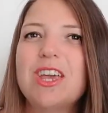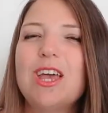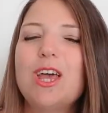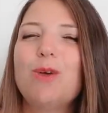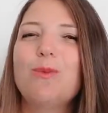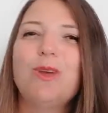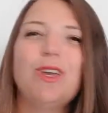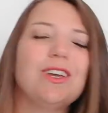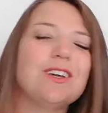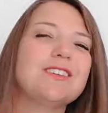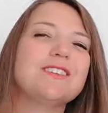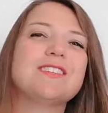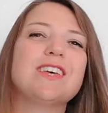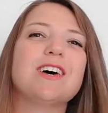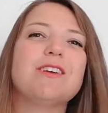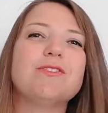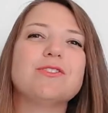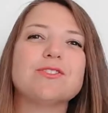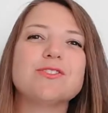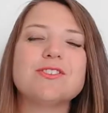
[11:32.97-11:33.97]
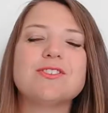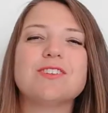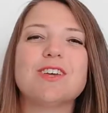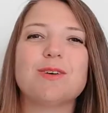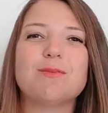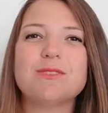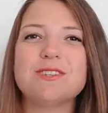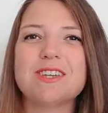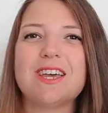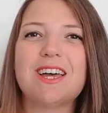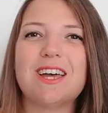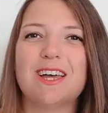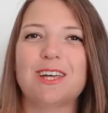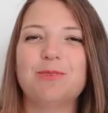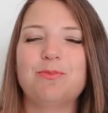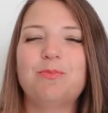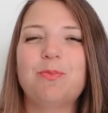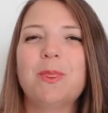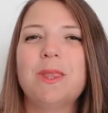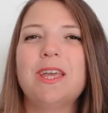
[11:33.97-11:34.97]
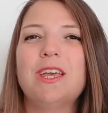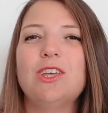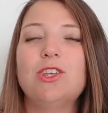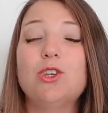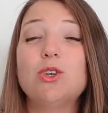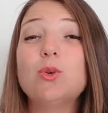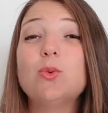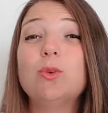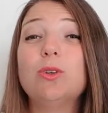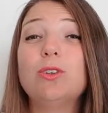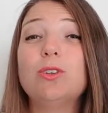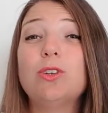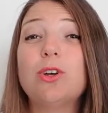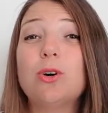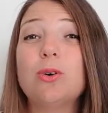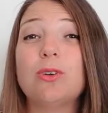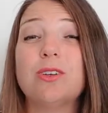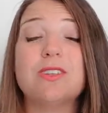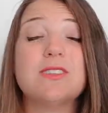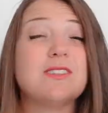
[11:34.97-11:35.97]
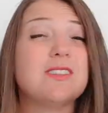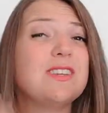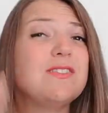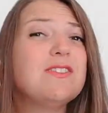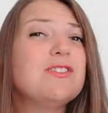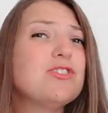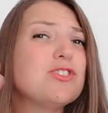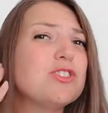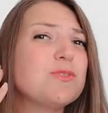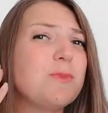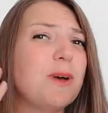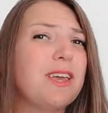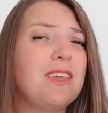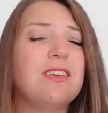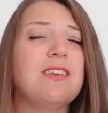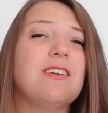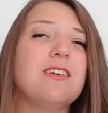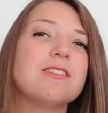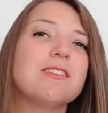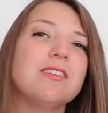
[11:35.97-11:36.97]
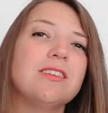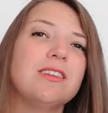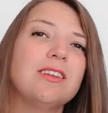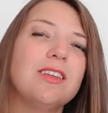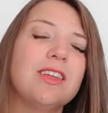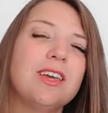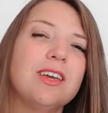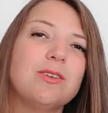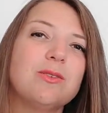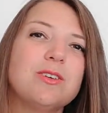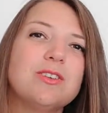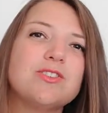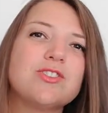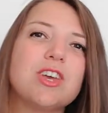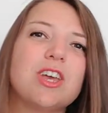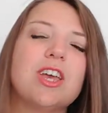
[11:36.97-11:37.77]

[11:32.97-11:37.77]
because after some time, you will notice, even just by hearing the language,